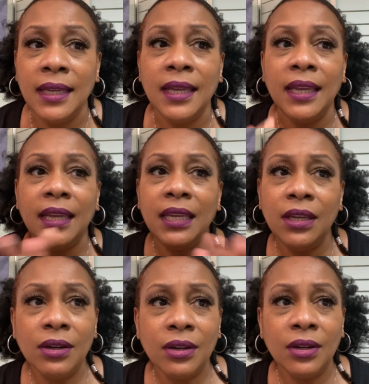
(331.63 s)

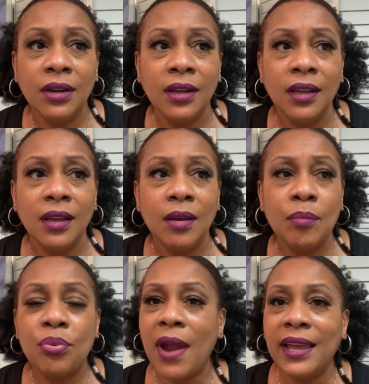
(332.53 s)
Here,
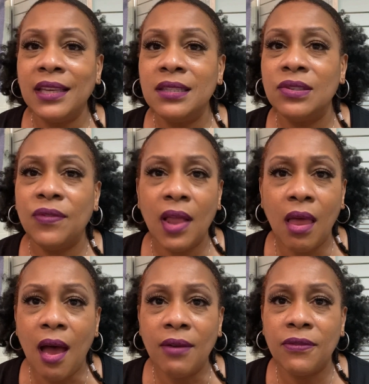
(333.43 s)
brackets fell
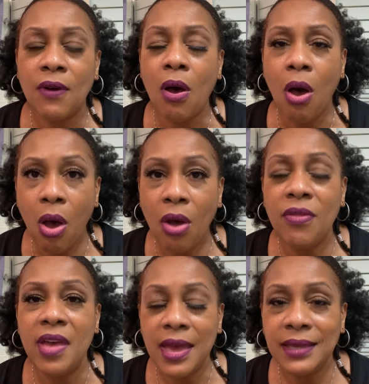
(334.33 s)
off all
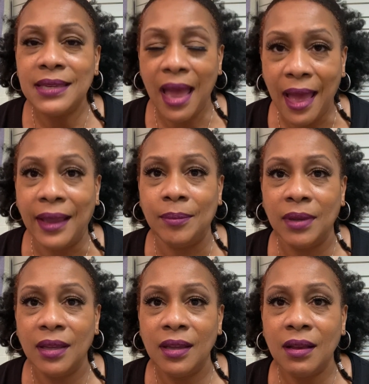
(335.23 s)
the time,
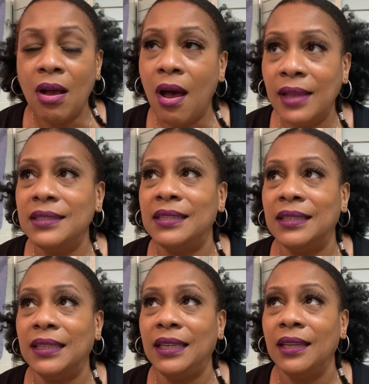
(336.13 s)

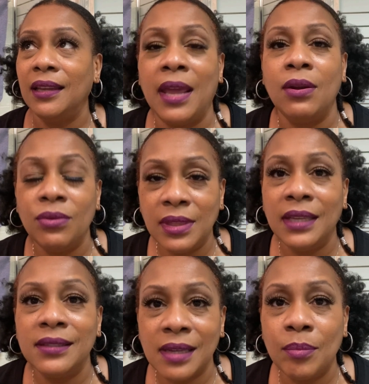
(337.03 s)
constantly. I know things
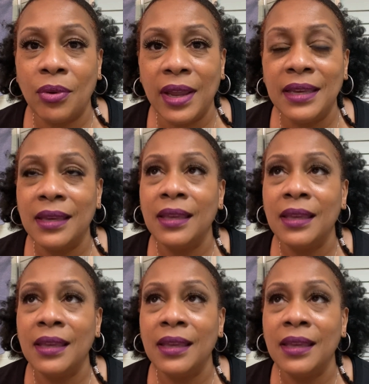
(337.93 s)
can break,